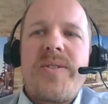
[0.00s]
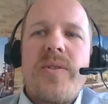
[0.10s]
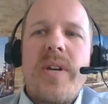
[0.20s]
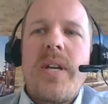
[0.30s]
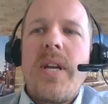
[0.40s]

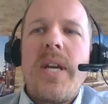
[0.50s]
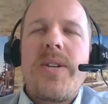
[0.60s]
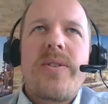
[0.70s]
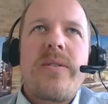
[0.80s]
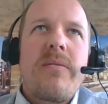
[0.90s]
treated
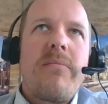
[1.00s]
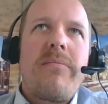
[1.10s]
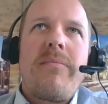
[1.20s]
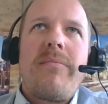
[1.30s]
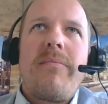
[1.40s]
each
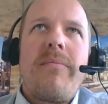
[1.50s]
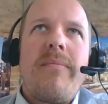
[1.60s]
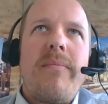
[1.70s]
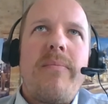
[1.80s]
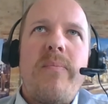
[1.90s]

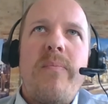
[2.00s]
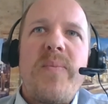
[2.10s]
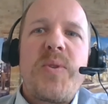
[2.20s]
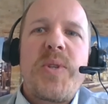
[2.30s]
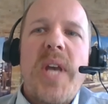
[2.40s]

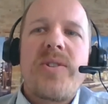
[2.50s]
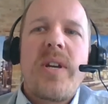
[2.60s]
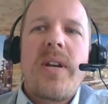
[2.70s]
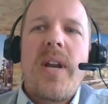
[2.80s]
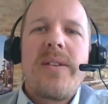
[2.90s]

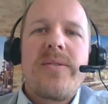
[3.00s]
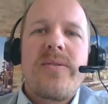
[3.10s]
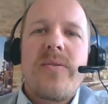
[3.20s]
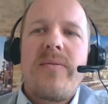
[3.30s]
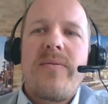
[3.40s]
session as
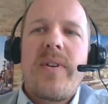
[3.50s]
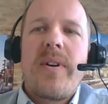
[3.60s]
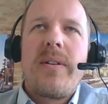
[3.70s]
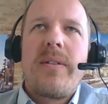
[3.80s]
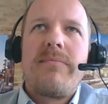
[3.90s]
sort of,
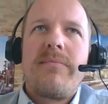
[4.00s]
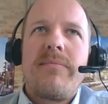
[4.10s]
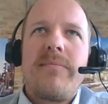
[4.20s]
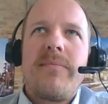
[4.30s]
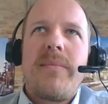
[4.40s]

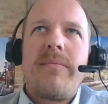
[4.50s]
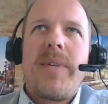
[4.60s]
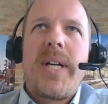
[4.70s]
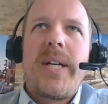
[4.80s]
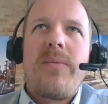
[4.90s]

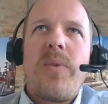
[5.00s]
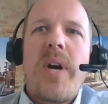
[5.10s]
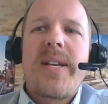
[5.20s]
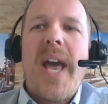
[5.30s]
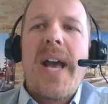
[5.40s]
I
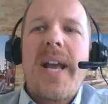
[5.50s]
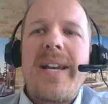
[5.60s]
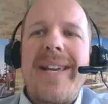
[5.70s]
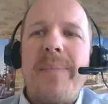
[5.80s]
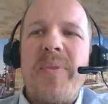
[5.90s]
kind of
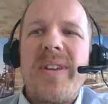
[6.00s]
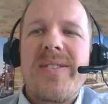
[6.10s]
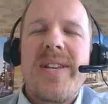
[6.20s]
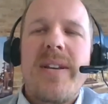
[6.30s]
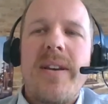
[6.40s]
kept things
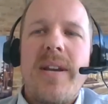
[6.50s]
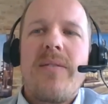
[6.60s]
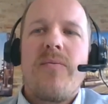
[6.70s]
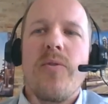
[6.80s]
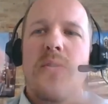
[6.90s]
in
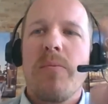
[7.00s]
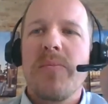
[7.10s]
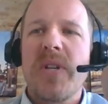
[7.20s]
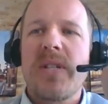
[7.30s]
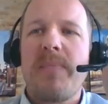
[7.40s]

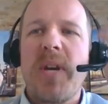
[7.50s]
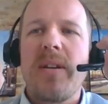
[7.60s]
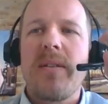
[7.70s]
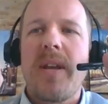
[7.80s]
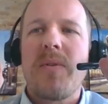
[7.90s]
rooms, except
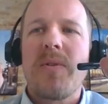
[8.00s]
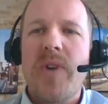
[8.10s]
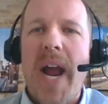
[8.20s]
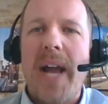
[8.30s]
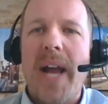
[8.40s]
they were
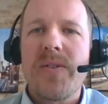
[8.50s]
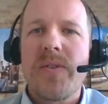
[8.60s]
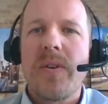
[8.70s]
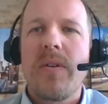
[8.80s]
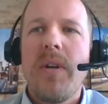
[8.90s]
tracks.
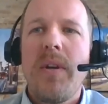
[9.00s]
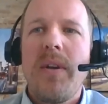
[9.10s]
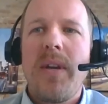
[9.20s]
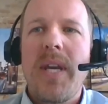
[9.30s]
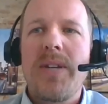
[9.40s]
So
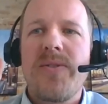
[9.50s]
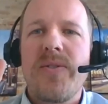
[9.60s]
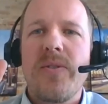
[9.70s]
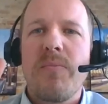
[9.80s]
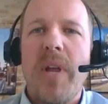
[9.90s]
each
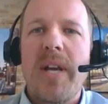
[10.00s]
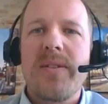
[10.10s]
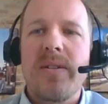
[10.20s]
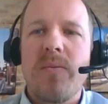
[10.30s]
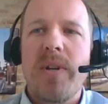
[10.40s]
Zoom
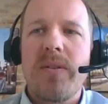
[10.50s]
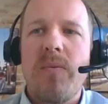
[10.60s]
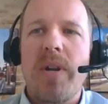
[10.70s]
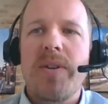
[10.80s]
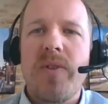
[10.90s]
license went to
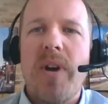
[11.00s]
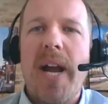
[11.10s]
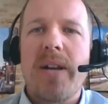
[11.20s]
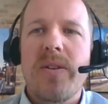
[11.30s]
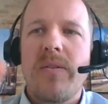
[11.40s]
one
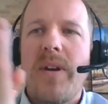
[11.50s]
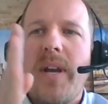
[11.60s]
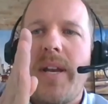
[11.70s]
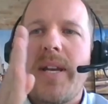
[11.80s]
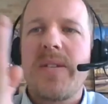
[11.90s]
track. So
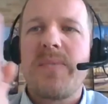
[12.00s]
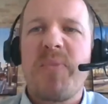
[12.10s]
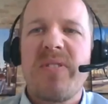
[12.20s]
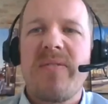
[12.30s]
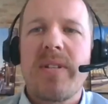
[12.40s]
at any
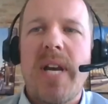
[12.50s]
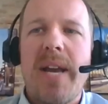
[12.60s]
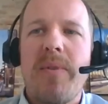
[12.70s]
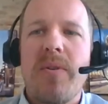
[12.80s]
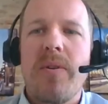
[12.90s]
specific
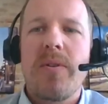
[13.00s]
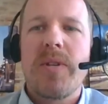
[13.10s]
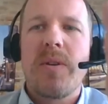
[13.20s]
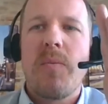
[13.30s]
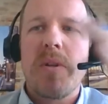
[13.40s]
time, you were
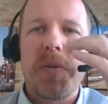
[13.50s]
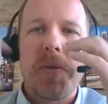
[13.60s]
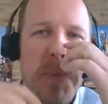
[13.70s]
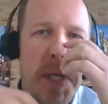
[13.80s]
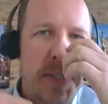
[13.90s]
using one
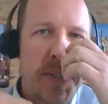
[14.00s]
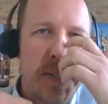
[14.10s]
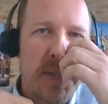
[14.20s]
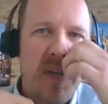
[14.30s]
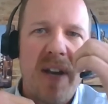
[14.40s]
Zoom
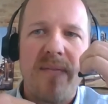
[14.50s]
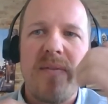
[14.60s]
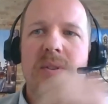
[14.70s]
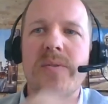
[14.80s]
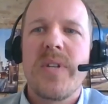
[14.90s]
license, kind of
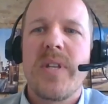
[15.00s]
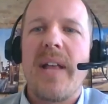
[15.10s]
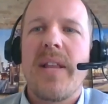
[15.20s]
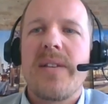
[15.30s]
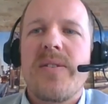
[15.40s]
using that
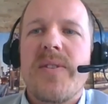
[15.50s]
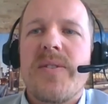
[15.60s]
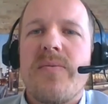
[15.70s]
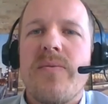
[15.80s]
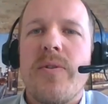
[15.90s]
license as
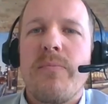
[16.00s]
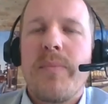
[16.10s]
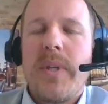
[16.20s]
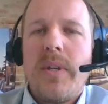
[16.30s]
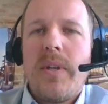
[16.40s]
a room.
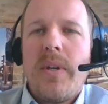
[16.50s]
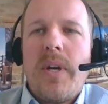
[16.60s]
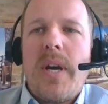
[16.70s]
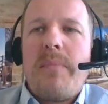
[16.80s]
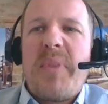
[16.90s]

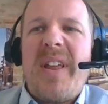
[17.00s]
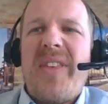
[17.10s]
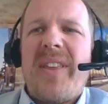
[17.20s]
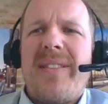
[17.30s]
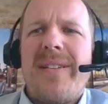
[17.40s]
But I
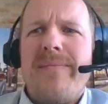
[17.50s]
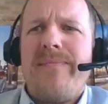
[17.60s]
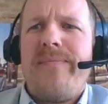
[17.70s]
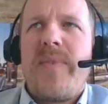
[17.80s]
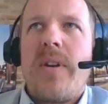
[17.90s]
think that
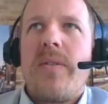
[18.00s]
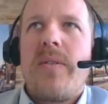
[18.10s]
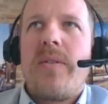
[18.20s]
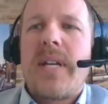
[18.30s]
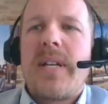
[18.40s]
the
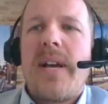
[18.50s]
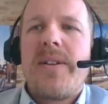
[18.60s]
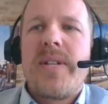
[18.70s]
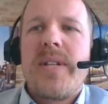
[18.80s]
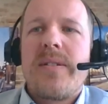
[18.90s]

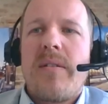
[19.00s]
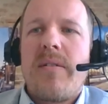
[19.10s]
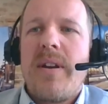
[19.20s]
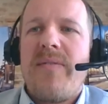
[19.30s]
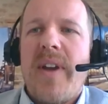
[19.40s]
technology is
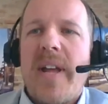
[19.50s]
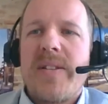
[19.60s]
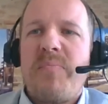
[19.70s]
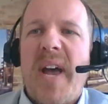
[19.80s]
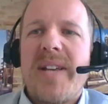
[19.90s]
already
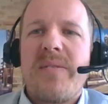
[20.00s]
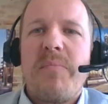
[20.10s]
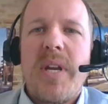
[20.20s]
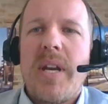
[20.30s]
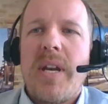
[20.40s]
advanced past
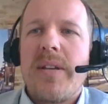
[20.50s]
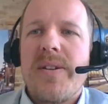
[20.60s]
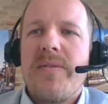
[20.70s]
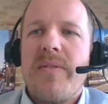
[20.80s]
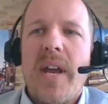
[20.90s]
me needing to
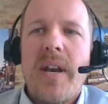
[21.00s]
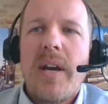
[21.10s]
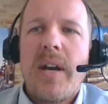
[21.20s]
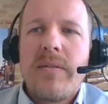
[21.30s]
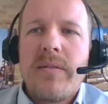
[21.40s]
do that
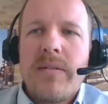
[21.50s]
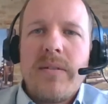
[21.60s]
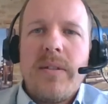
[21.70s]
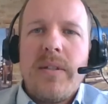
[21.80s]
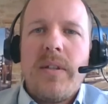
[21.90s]

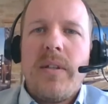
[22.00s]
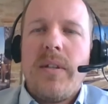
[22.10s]
now.